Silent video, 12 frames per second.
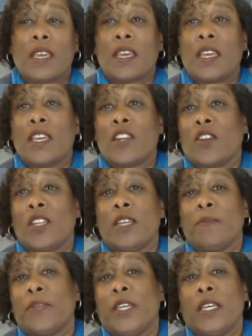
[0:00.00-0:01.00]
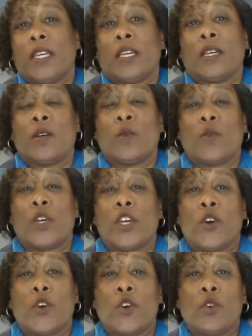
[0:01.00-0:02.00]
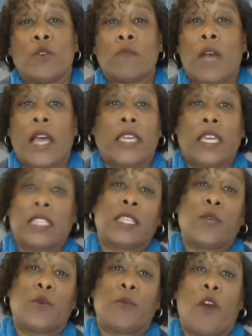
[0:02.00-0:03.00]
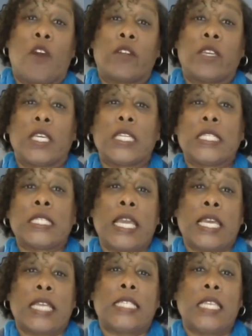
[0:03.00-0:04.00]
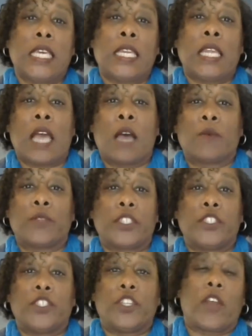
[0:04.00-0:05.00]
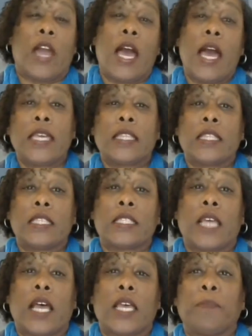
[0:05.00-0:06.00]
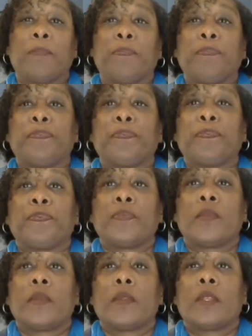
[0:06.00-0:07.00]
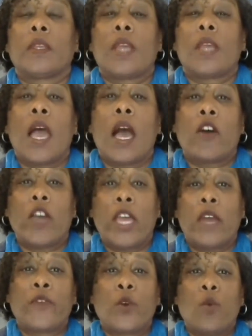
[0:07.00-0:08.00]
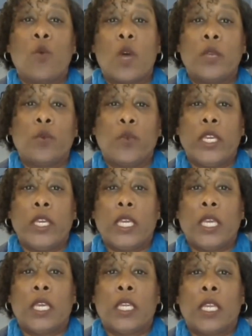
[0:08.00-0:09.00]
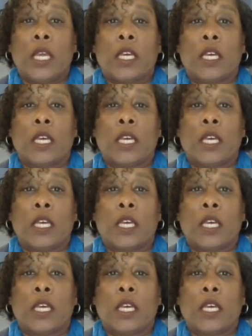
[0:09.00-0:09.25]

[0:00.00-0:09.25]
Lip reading: and Olympia would go, I guess they were partying, because like I said, I was in junior high at this time. However, one weekend,